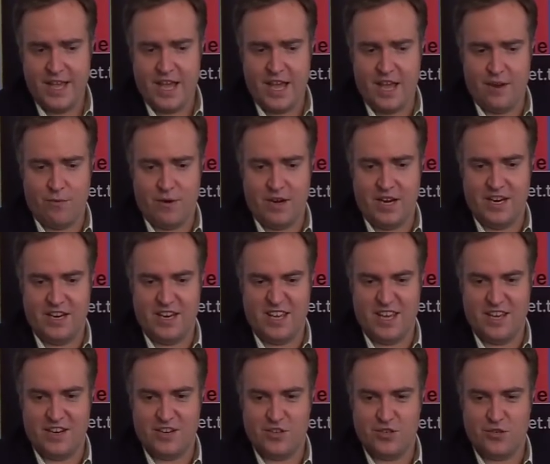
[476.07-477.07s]
And we need to
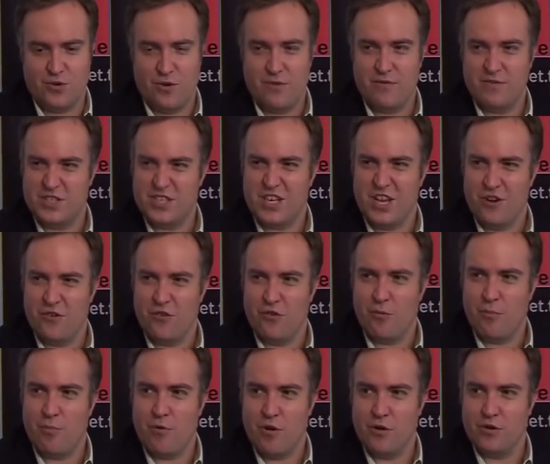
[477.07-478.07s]
get to sort of a standard
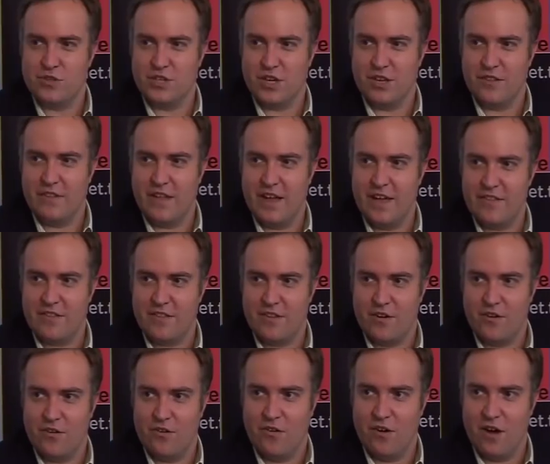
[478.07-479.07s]
approach on
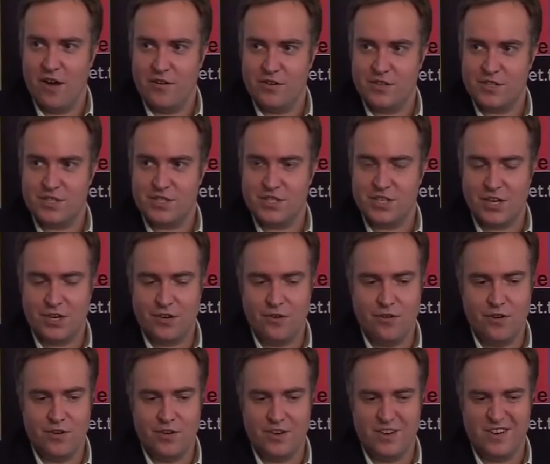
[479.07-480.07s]
that'll allow us to
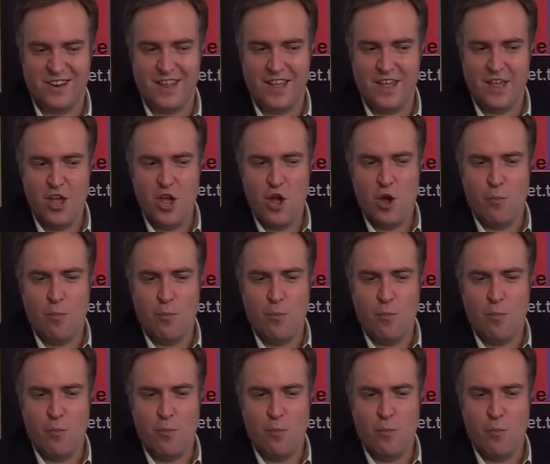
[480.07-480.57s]
signal it.